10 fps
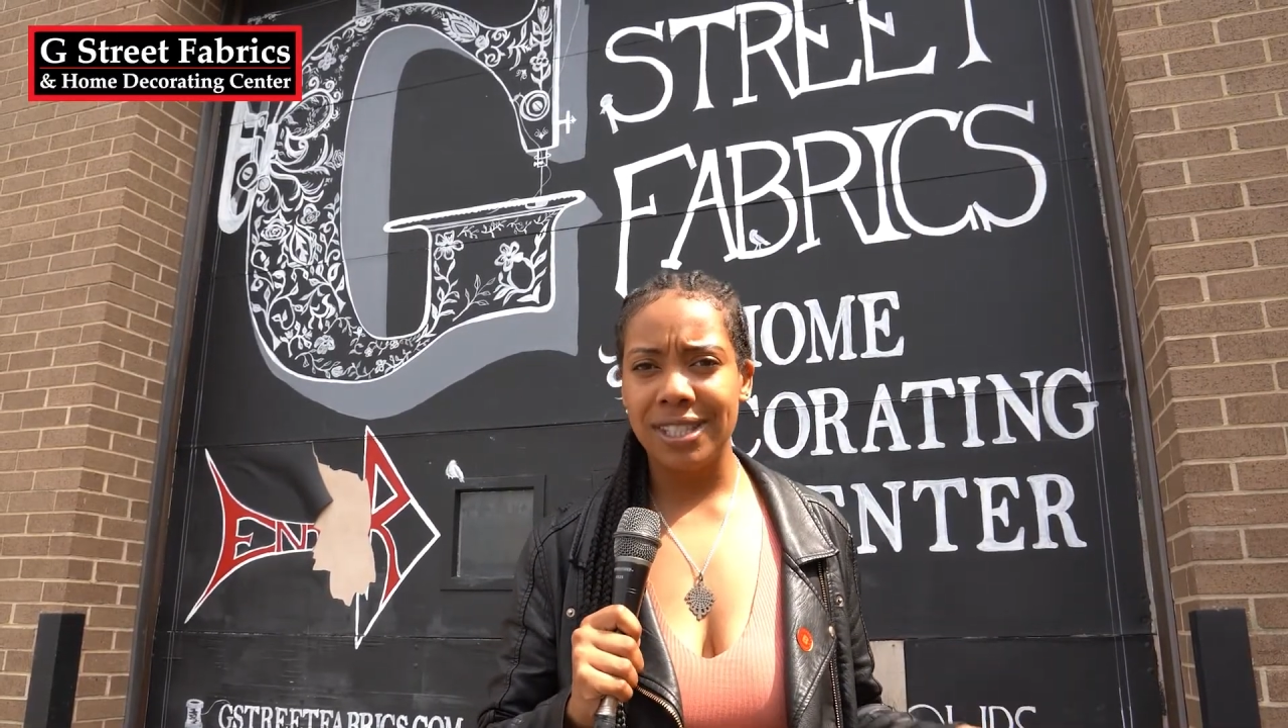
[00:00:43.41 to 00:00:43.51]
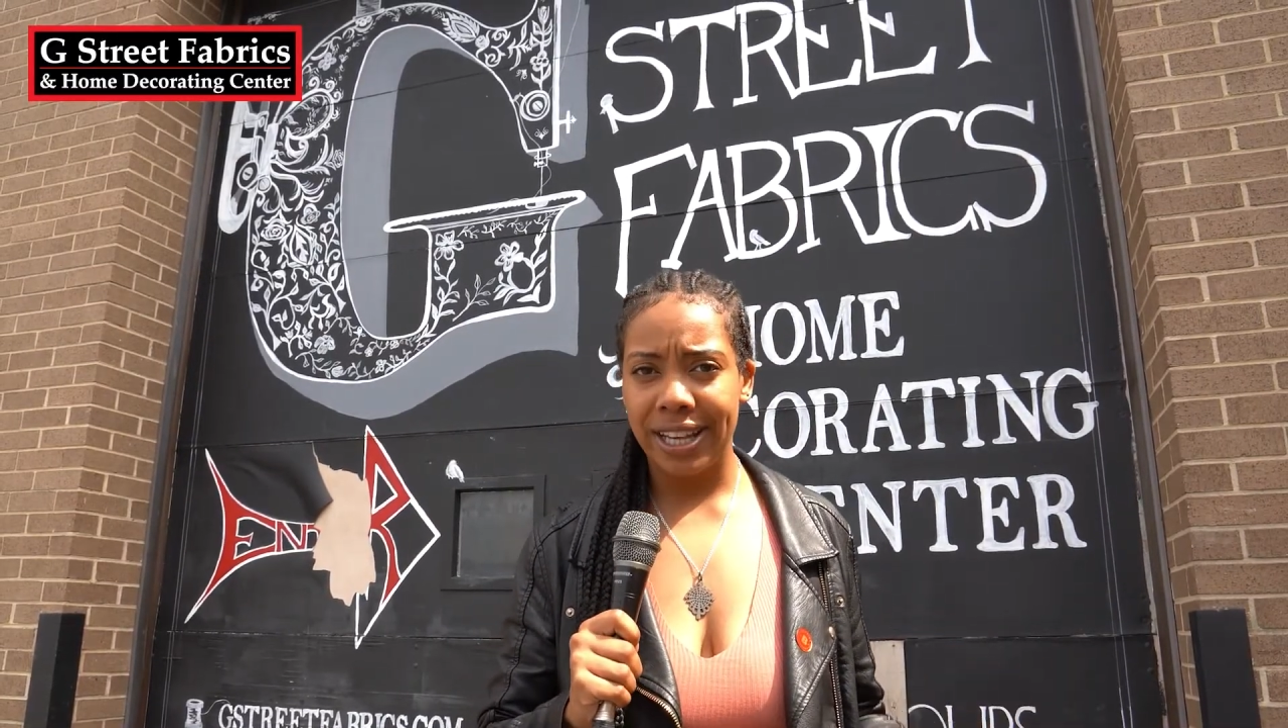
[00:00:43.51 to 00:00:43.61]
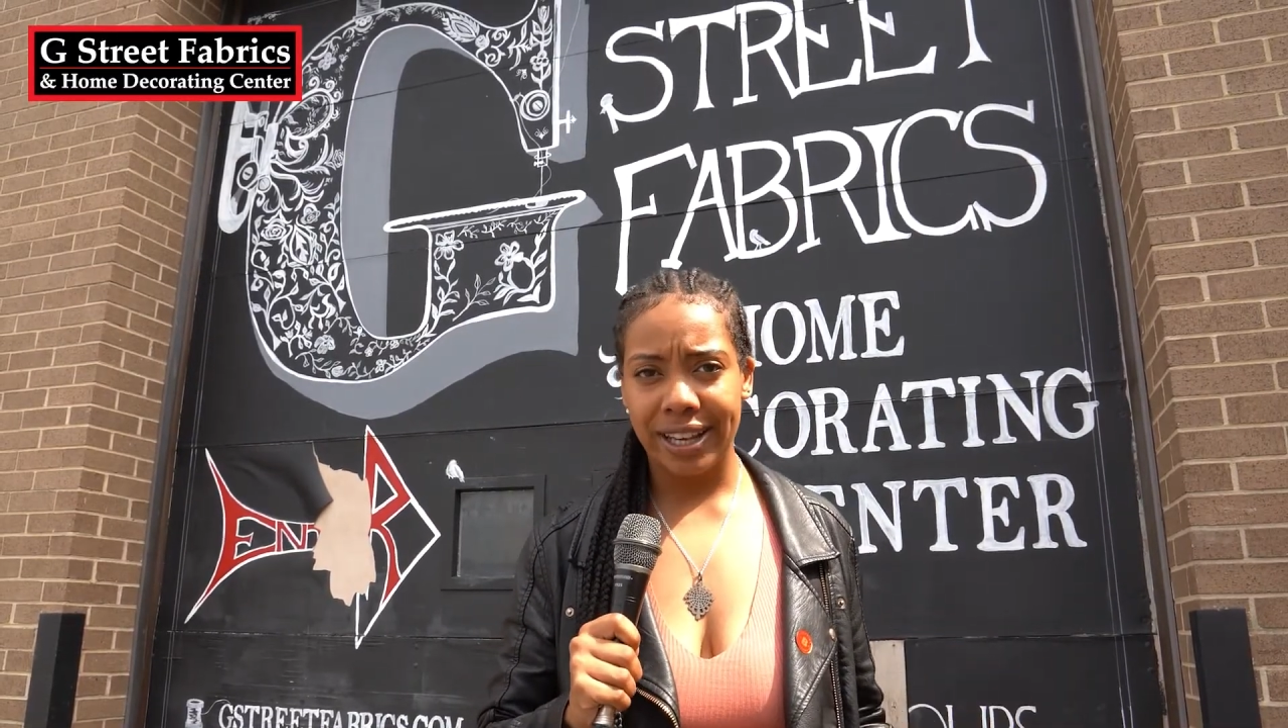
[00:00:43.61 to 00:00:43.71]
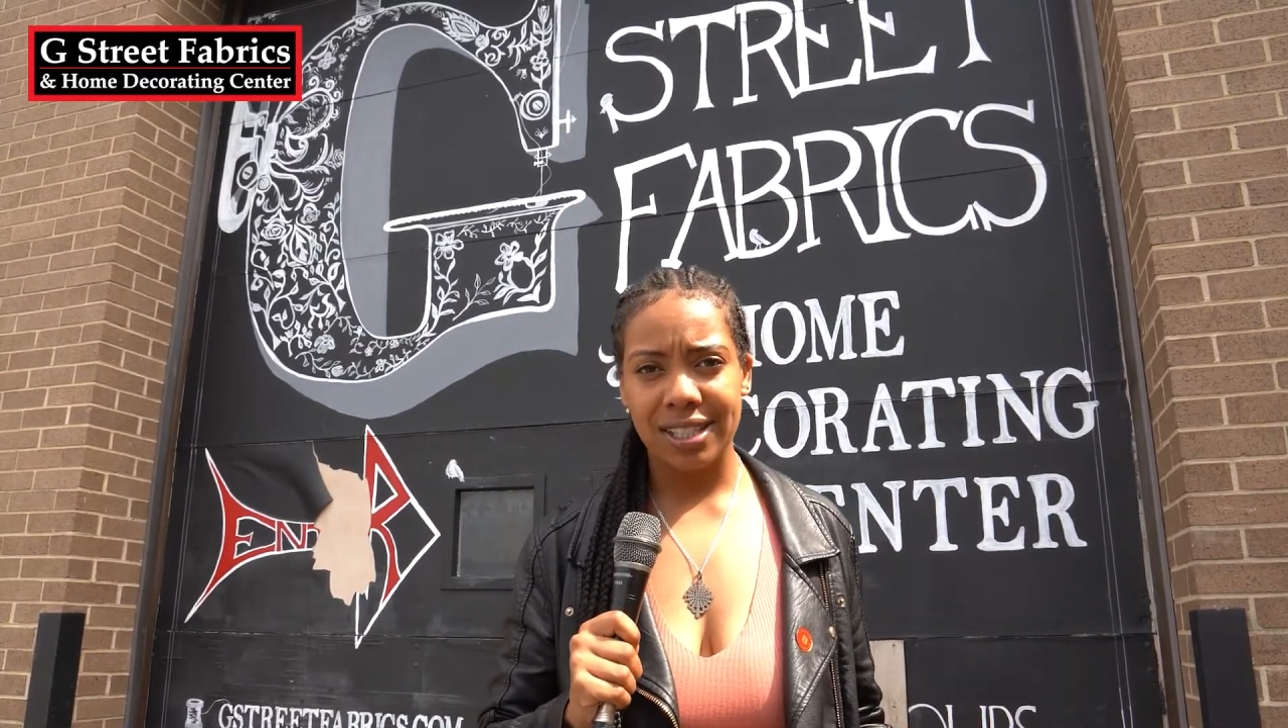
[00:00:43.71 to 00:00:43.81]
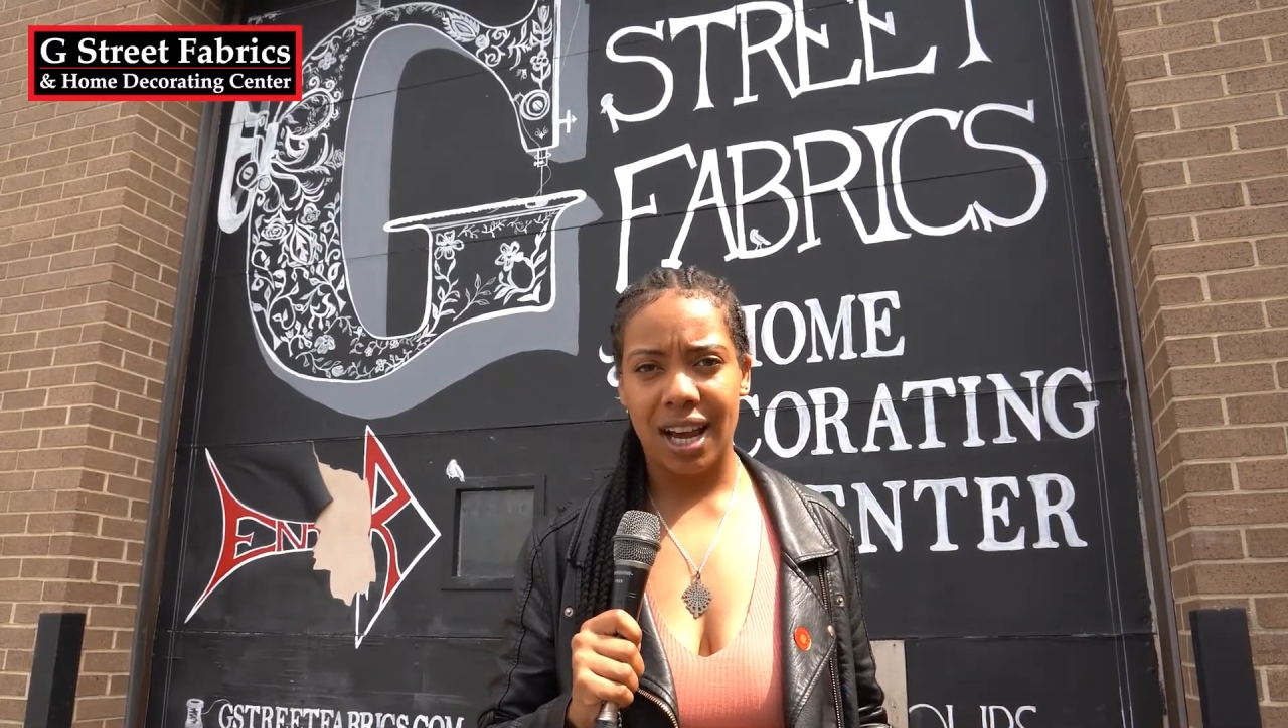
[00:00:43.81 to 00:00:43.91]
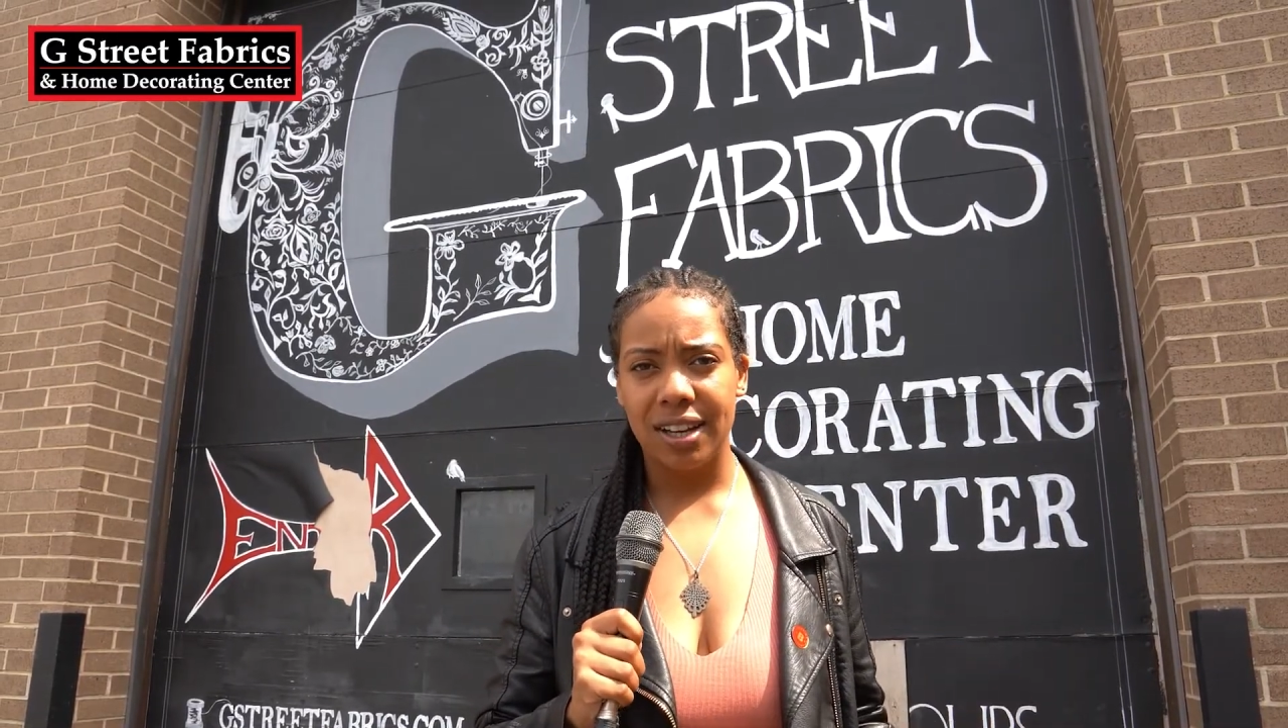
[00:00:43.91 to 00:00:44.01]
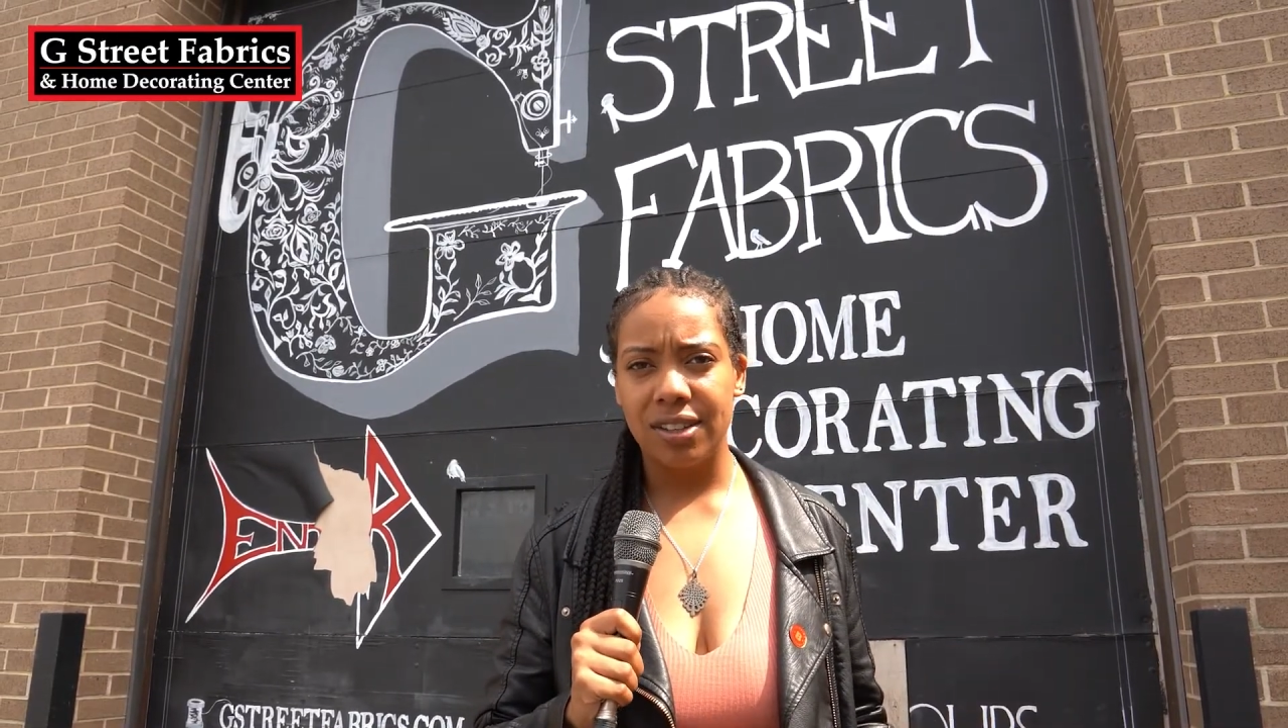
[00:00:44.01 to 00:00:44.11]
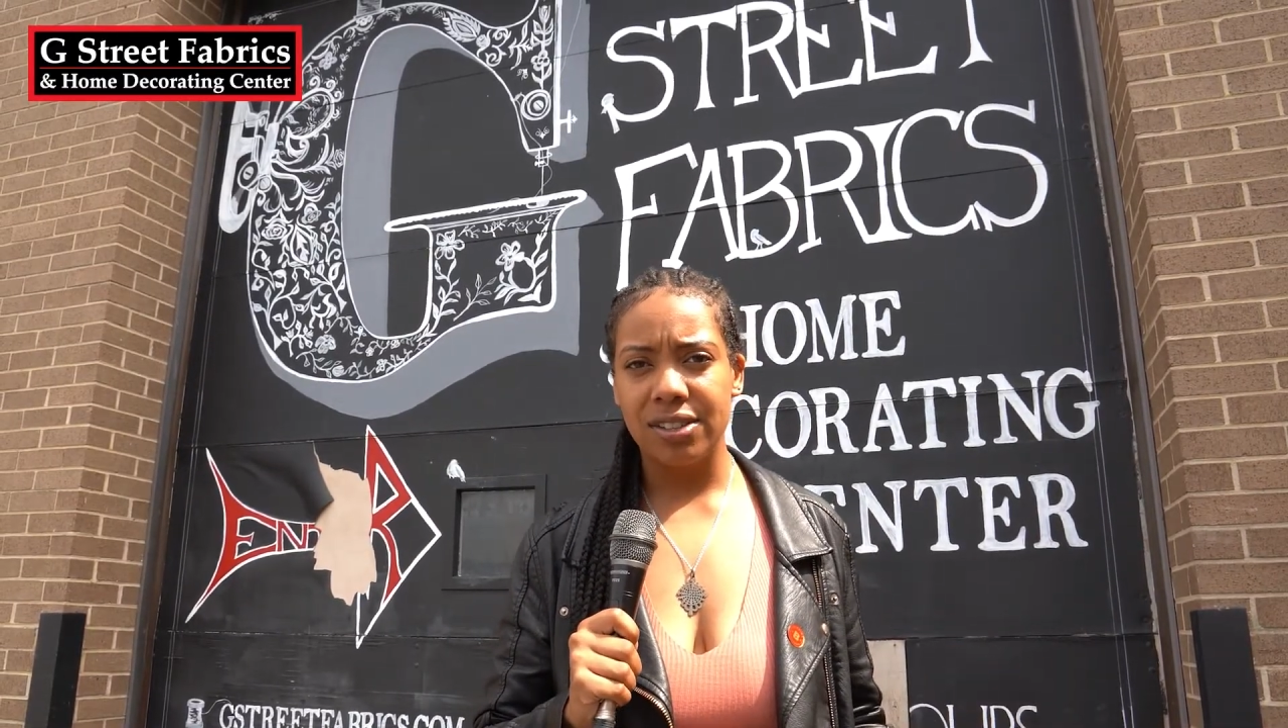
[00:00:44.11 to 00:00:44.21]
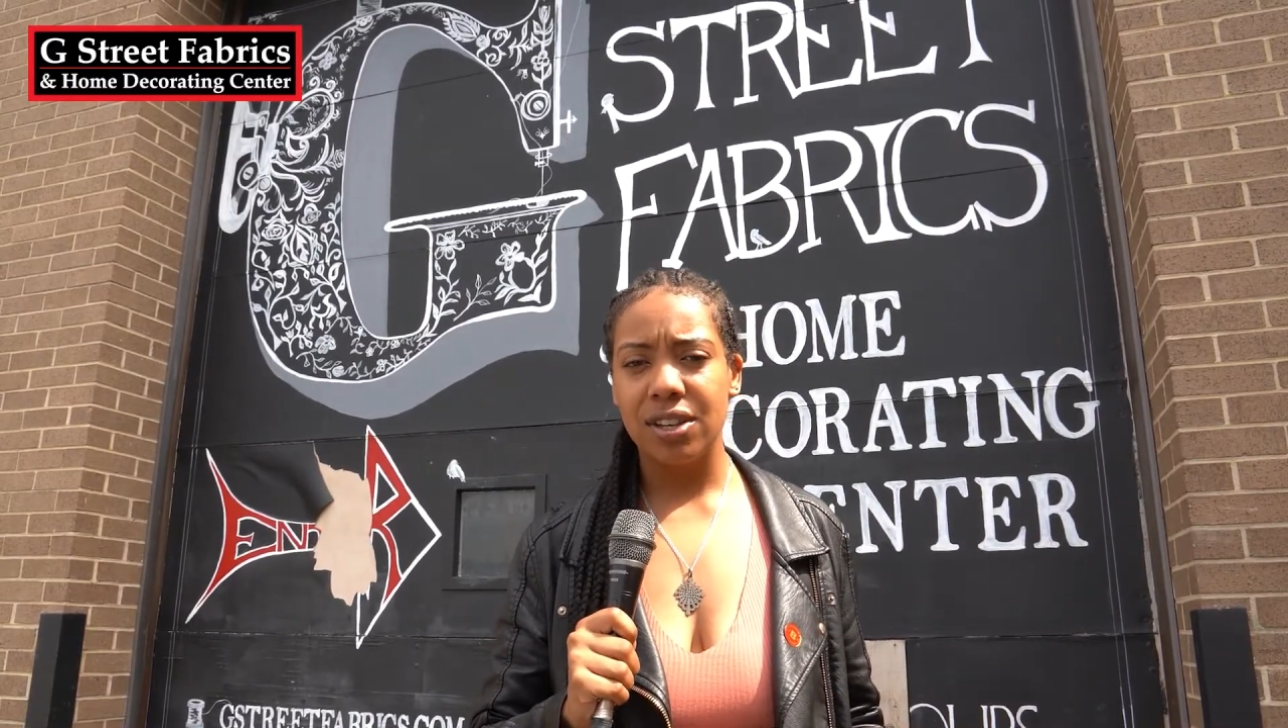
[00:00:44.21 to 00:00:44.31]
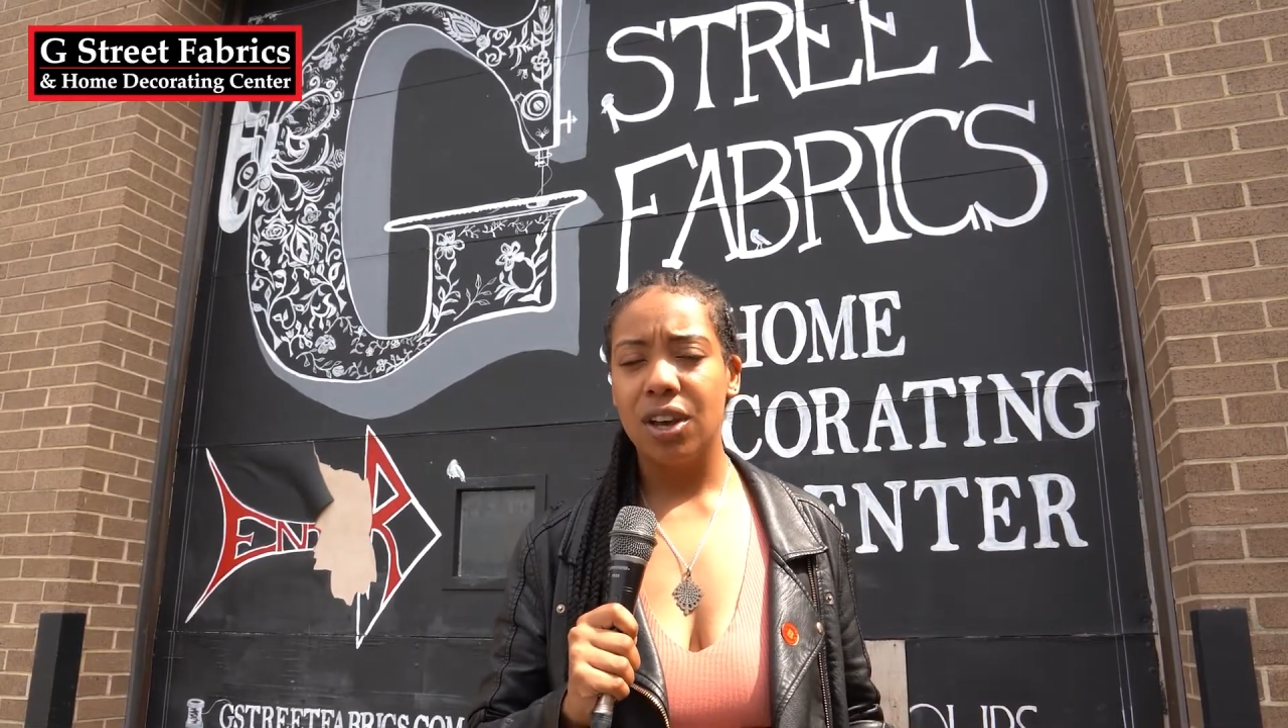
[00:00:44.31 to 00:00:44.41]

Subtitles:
textiles,